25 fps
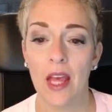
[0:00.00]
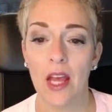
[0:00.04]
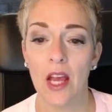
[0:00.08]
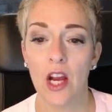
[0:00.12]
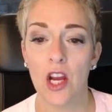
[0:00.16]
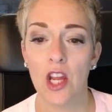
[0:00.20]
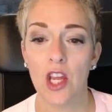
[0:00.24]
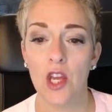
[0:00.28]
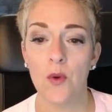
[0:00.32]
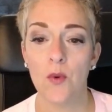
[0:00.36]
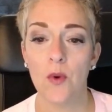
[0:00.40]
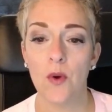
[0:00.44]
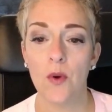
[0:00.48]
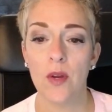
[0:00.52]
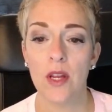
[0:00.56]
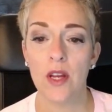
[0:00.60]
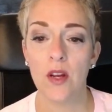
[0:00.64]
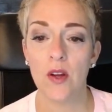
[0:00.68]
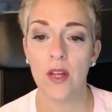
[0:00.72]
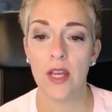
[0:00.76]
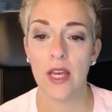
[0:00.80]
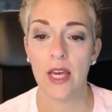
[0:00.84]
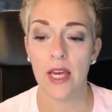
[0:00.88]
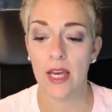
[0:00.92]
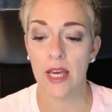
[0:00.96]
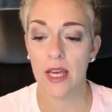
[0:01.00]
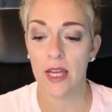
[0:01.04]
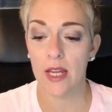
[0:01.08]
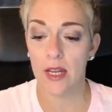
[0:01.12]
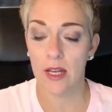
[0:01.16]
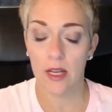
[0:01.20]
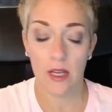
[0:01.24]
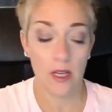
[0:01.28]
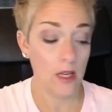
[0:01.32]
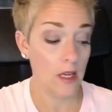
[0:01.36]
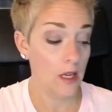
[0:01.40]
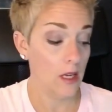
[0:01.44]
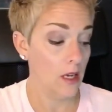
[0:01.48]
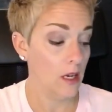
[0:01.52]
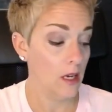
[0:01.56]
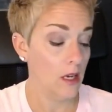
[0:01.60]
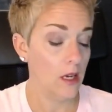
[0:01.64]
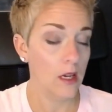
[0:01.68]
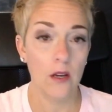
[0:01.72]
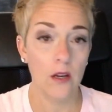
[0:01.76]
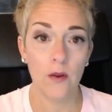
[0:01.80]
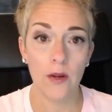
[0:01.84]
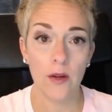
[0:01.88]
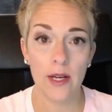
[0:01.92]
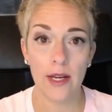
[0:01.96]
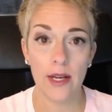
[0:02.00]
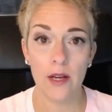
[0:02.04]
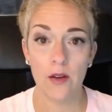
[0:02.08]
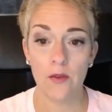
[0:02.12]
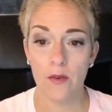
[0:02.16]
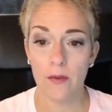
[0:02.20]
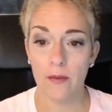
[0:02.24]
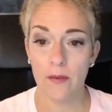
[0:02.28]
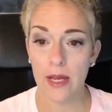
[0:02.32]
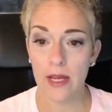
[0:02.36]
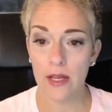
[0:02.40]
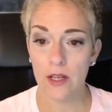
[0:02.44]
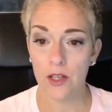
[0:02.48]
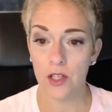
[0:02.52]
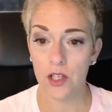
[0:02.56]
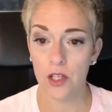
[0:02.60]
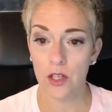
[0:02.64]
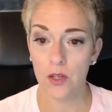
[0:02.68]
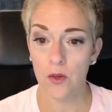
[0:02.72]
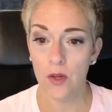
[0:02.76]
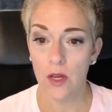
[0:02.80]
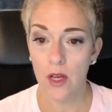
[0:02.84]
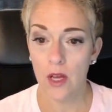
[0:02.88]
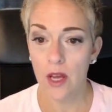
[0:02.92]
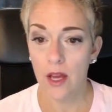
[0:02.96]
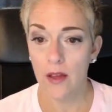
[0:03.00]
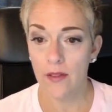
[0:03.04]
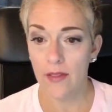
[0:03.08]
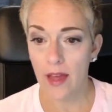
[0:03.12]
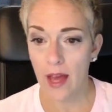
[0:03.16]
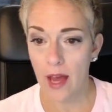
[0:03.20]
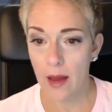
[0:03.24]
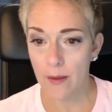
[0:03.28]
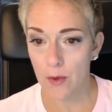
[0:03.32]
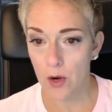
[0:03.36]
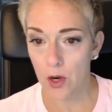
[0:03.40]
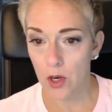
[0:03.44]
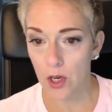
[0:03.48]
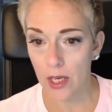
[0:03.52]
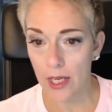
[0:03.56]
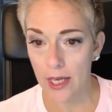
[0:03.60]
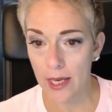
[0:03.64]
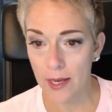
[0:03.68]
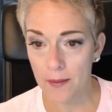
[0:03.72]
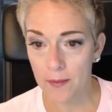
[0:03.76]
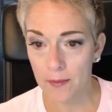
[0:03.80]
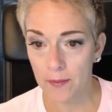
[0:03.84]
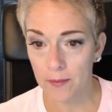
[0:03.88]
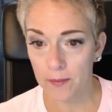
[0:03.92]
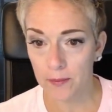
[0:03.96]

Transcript: are you on here yet? Do I need to remind you? I'm early.